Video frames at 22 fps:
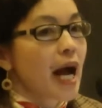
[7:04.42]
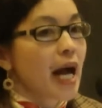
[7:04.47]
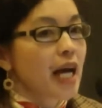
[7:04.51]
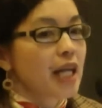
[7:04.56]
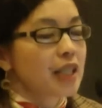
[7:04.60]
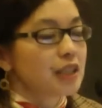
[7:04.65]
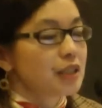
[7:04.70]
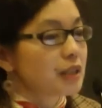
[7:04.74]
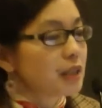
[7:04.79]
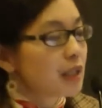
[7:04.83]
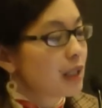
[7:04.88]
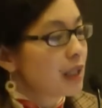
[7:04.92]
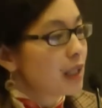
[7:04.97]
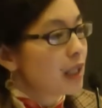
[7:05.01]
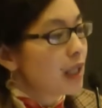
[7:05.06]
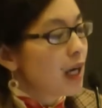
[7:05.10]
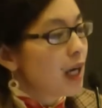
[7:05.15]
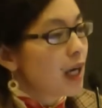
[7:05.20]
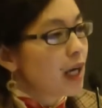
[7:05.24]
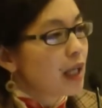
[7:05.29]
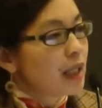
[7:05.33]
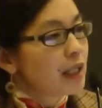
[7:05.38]
has,
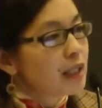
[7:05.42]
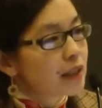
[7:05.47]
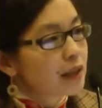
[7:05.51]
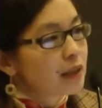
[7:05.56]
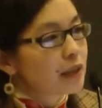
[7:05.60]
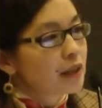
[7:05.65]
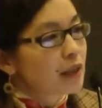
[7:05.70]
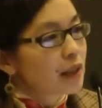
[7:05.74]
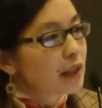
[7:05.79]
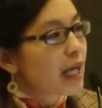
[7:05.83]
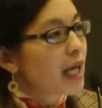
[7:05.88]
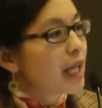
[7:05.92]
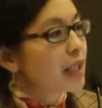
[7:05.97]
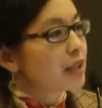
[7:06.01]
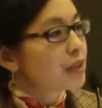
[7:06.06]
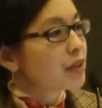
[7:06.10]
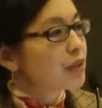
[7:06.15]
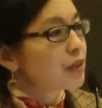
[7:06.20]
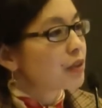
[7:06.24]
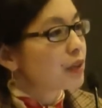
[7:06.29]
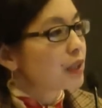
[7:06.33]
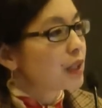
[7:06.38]
in the
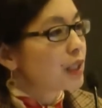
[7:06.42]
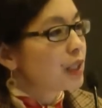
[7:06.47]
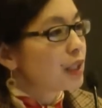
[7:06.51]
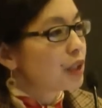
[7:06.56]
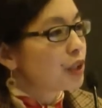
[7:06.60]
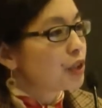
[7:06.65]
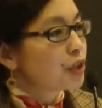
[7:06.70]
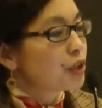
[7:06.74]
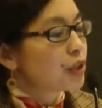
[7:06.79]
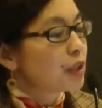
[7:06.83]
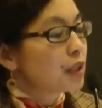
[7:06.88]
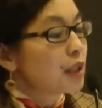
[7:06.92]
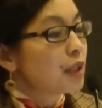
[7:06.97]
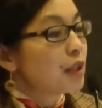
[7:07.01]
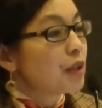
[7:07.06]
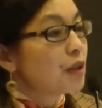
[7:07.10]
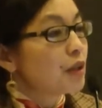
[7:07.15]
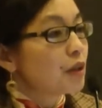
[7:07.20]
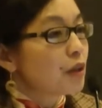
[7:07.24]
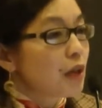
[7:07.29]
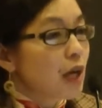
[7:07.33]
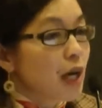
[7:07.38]
last 30 years,
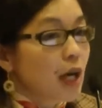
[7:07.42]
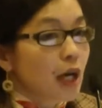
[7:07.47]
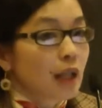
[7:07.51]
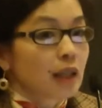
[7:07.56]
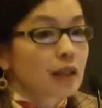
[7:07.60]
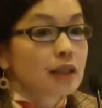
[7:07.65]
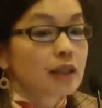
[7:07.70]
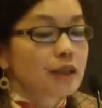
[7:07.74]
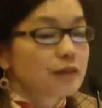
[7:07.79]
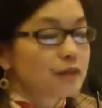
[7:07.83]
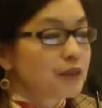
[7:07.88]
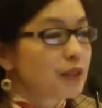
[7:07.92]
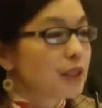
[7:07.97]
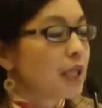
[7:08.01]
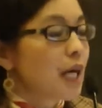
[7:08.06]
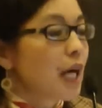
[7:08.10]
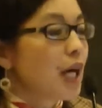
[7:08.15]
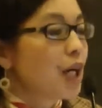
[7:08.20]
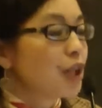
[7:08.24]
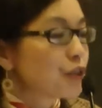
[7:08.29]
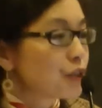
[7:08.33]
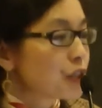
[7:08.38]
lifted
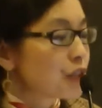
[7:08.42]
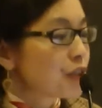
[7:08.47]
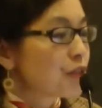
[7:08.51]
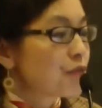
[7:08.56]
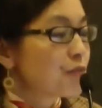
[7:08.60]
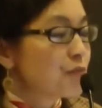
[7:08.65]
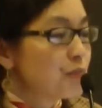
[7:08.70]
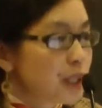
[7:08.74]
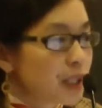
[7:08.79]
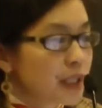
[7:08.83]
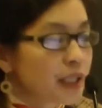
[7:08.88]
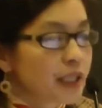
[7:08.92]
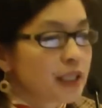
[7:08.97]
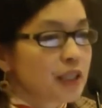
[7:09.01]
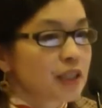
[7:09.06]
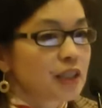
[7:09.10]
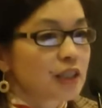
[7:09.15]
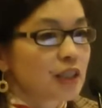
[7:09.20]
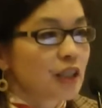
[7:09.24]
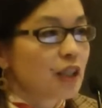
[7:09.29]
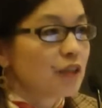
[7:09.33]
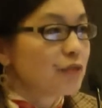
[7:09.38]
hundreds of
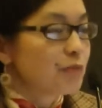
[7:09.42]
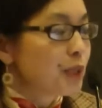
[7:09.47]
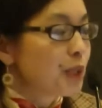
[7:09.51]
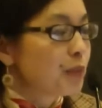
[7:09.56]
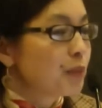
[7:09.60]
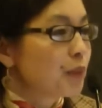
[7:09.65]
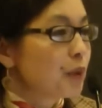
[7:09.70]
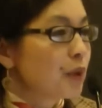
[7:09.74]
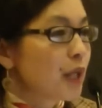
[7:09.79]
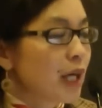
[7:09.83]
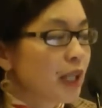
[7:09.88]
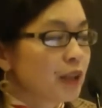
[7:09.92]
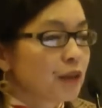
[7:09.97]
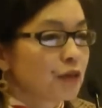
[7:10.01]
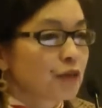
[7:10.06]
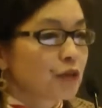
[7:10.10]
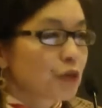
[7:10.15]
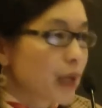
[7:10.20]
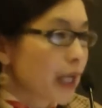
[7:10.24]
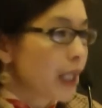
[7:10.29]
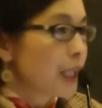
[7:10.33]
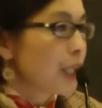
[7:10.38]
millions of people out
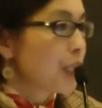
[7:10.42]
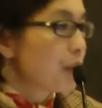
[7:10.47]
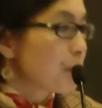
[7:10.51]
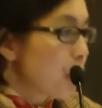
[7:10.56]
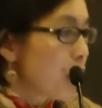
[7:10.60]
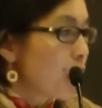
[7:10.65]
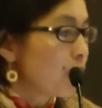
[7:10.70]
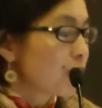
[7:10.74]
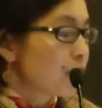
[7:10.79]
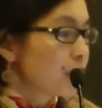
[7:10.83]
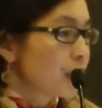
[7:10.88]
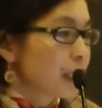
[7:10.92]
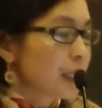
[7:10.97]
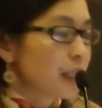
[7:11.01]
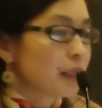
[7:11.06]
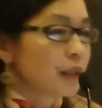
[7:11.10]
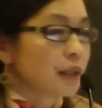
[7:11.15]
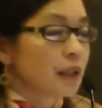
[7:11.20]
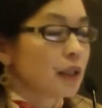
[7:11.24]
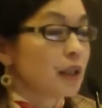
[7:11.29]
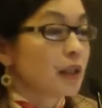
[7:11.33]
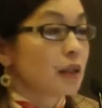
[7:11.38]
of grinding
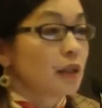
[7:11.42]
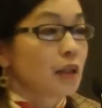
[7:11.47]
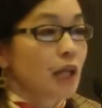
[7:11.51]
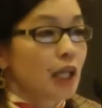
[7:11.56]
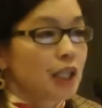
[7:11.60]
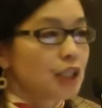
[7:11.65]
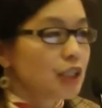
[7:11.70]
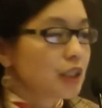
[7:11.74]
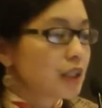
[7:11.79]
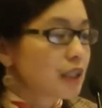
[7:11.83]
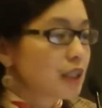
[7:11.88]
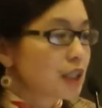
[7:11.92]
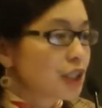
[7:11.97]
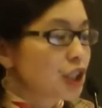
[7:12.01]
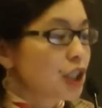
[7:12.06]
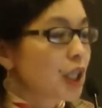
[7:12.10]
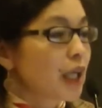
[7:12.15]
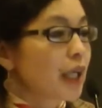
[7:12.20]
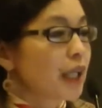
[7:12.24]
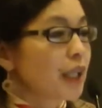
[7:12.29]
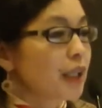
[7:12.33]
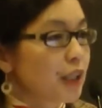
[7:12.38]
poverty, not just in
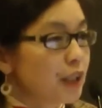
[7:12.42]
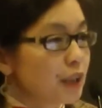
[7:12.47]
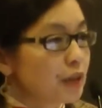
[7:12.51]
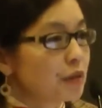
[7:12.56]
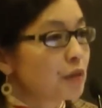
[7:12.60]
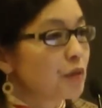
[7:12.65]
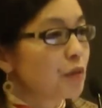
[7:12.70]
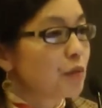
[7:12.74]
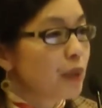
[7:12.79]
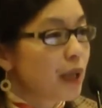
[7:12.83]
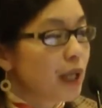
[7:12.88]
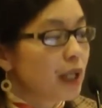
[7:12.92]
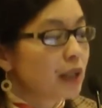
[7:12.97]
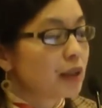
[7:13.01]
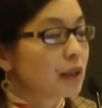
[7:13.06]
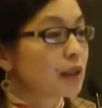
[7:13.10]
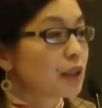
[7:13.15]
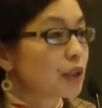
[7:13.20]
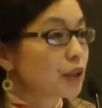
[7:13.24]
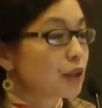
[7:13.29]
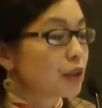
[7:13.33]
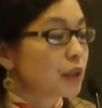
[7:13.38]
China,
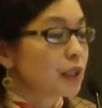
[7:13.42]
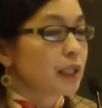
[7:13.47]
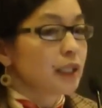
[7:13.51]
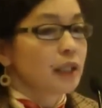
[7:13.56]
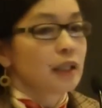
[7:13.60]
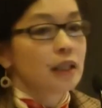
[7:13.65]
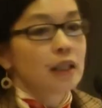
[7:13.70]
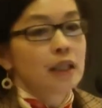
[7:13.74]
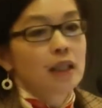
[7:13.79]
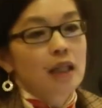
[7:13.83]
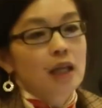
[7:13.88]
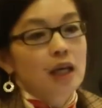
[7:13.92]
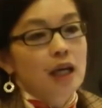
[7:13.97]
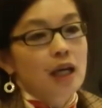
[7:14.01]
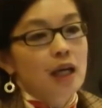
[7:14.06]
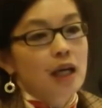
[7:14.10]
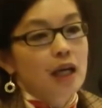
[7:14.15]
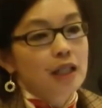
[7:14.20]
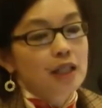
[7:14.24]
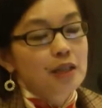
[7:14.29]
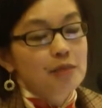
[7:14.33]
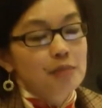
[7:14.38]
but clearly
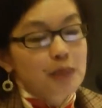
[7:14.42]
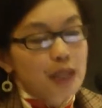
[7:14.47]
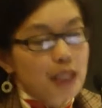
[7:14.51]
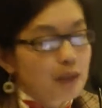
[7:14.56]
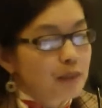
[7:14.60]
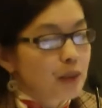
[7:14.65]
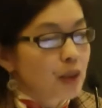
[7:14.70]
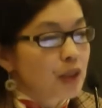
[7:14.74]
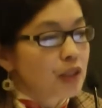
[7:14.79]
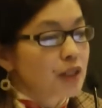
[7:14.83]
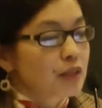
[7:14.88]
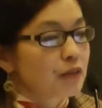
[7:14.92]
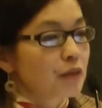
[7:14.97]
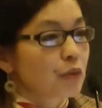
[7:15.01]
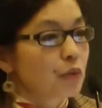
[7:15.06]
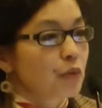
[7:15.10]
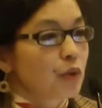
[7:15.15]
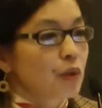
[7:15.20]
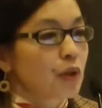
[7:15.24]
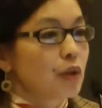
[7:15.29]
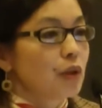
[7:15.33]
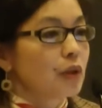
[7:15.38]
in many parts of the
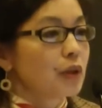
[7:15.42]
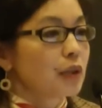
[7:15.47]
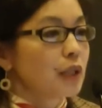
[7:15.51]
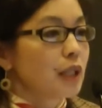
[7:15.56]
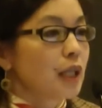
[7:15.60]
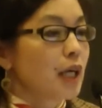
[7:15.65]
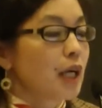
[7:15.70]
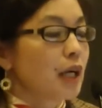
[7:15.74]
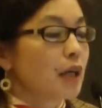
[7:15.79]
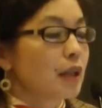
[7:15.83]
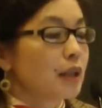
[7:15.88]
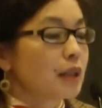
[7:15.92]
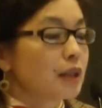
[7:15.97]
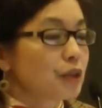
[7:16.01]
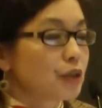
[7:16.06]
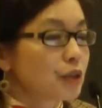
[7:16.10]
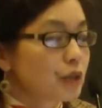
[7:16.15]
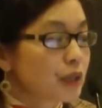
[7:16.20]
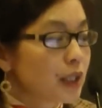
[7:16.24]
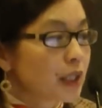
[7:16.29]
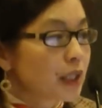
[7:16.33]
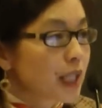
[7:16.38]
world,
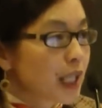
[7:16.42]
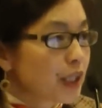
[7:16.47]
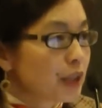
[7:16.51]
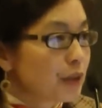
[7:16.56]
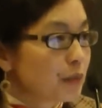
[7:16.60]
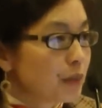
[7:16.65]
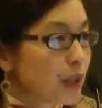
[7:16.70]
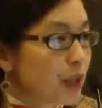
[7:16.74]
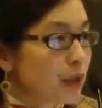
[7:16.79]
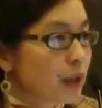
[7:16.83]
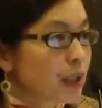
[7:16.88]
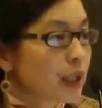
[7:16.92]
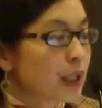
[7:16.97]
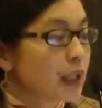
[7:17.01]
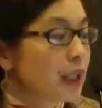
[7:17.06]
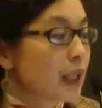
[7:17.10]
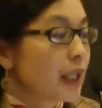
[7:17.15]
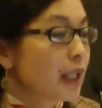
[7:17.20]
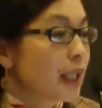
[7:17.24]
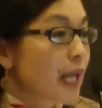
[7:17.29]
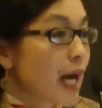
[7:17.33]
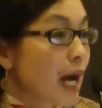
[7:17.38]
including Latin
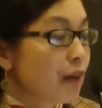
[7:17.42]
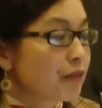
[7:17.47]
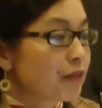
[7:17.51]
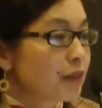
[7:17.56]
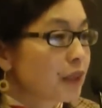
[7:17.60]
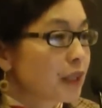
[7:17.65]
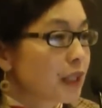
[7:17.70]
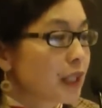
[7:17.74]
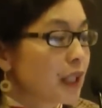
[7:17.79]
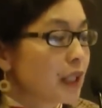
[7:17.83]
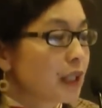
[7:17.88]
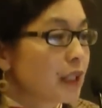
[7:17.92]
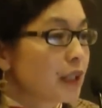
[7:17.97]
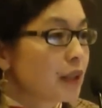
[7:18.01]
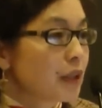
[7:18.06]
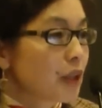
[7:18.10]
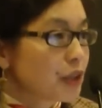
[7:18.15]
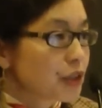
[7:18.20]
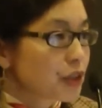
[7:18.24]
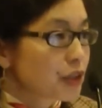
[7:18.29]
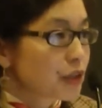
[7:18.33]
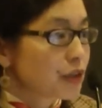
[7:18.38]
America and Africa, and
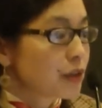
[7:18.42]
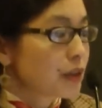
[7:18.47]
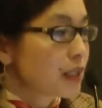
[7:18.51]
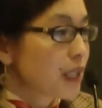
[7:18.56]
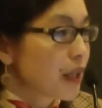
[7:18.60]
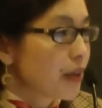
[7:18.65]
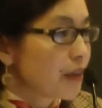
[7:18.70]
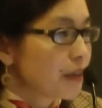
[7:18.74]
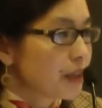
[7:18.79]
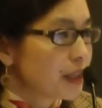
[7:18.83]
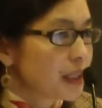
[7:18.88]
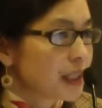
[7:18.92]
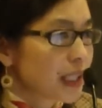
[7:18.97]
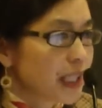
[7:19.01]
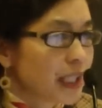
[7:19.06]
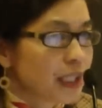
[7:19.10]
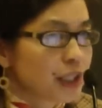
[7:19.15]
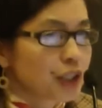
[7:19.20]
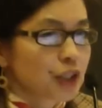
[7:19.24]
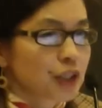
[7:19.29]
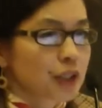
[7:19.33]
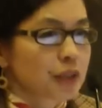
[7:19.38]
also in Southeast
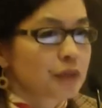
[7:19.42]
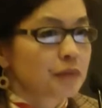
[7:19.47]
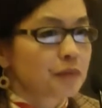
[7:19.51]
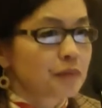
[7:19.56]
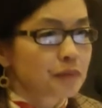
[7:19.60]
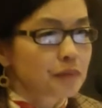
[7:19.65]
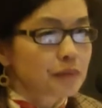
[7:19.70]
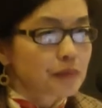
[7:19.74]
Asia.